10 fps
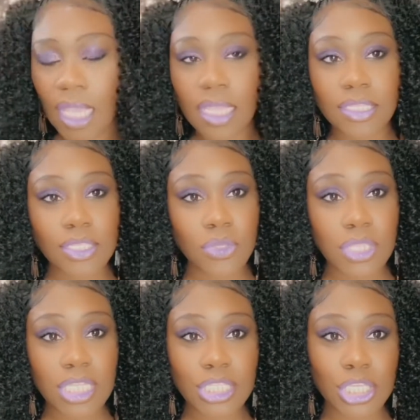So
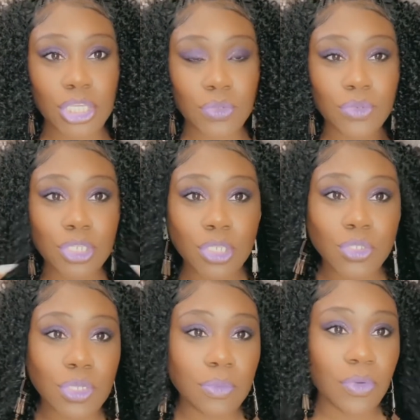this cute little
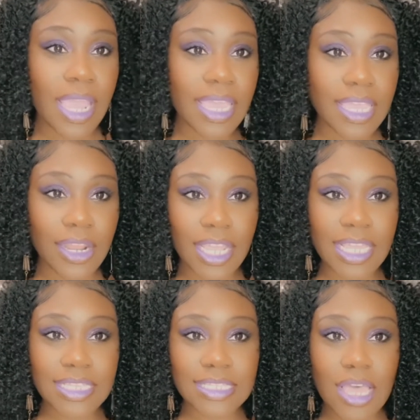drip right here
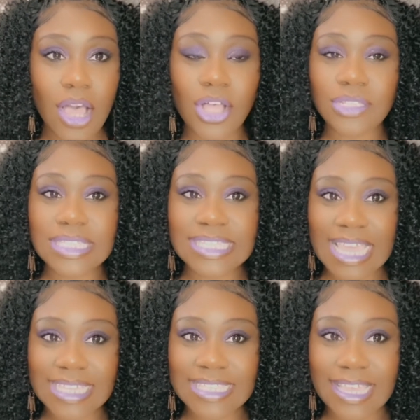is called
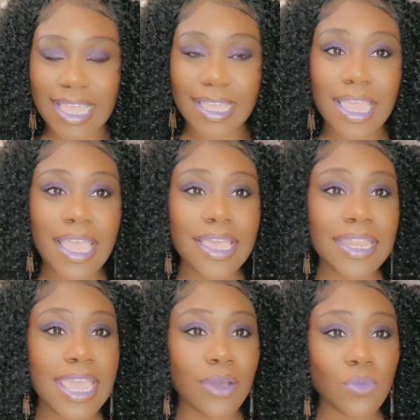Tessa.
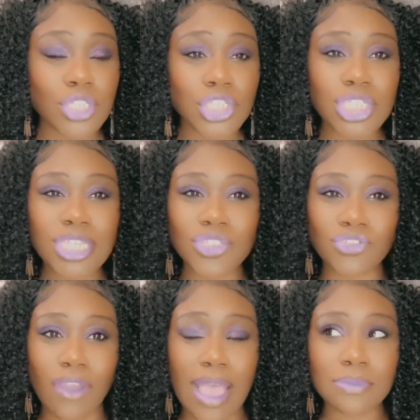Now, when she
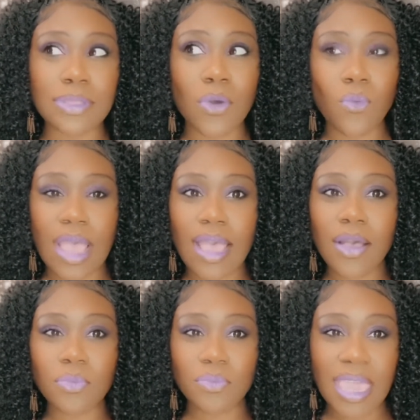dropped a
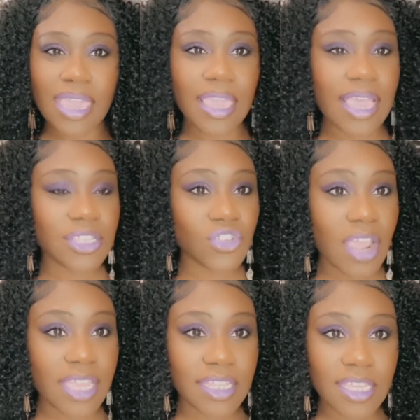while back, I
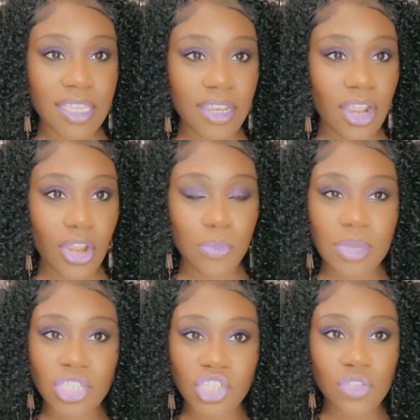tried to get her,
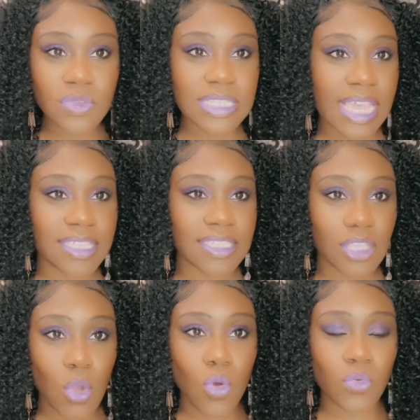but she was like
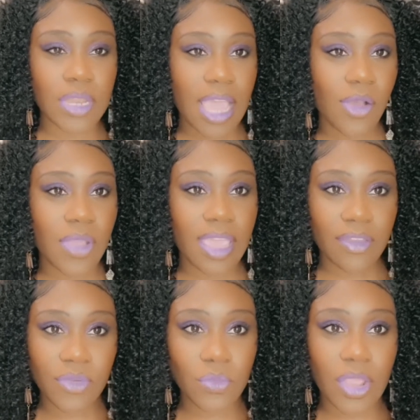sold out
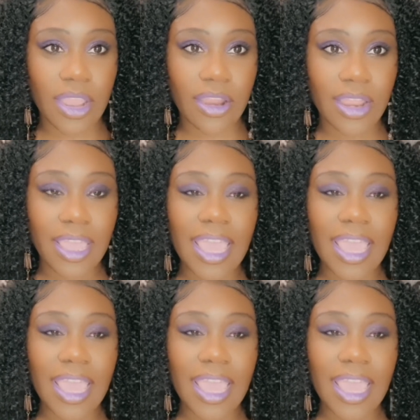everywhere.